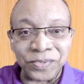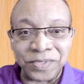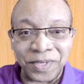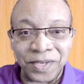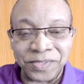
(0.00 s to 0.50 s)

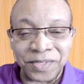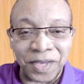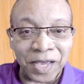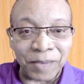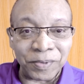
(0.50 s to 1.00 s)
days to
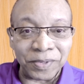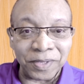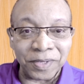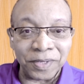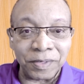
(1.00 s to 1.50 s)
happen
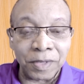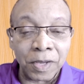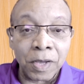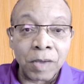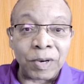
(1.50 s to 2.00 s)
again.
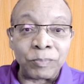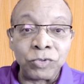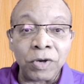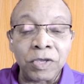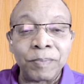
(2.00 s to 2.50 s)
But I'm
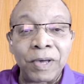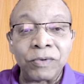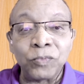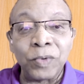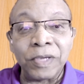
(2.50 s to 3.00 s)
talking
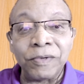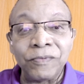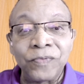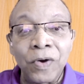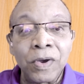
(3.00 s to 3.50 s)
about
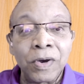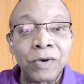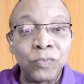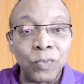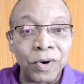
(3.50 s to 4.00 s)
wave
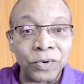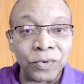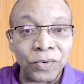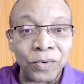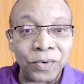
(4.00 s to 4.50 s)
of
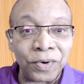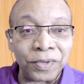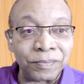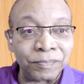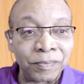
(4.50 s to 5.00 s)
water
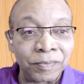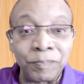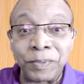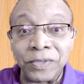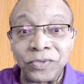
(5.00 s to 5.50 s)
on the
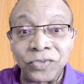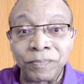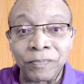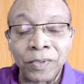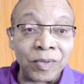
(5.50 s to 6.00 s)
beach.
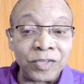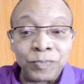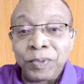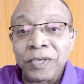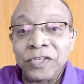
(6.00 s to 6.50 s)
It's
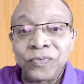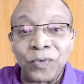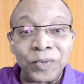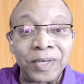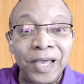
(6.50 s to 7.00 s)

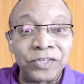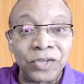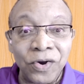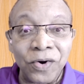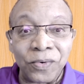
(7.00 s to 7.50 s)
peaceful. We like to
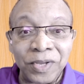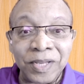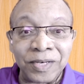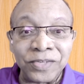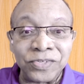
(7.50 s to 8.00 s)
go and listen